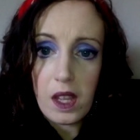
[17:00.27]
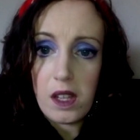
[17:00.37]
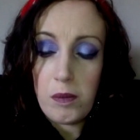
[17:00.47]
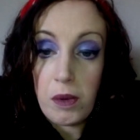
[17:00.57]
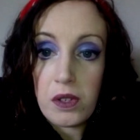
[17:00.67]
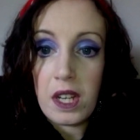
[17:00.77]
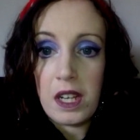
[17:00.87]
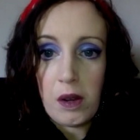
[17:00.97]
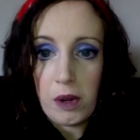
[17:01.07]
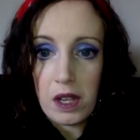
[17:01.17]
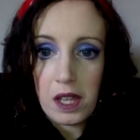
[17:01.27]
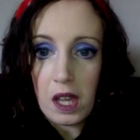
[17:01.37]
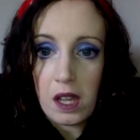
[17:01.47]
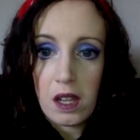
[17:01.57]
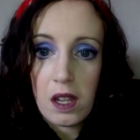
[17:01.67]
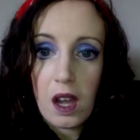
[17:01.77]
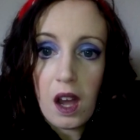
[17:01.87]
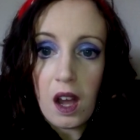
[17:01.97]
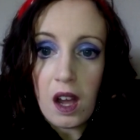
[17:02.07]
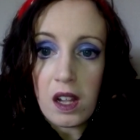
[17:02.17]
mostly networking
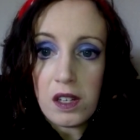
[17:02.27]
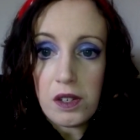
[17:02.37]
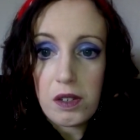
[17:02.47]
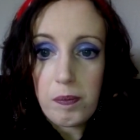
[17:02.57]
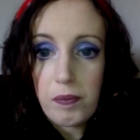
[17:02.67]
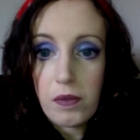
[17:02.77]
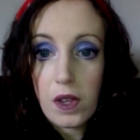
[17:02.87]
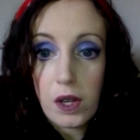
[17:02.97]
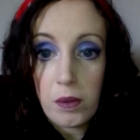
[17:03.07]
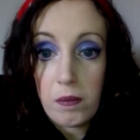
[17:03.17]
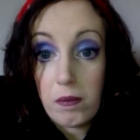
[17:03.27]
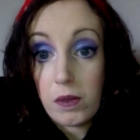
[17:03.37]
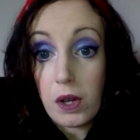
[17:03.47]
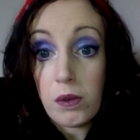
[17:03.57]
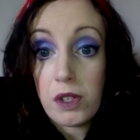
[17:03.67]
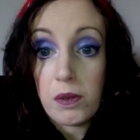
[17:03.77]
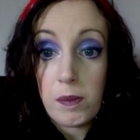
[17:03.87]
and go to as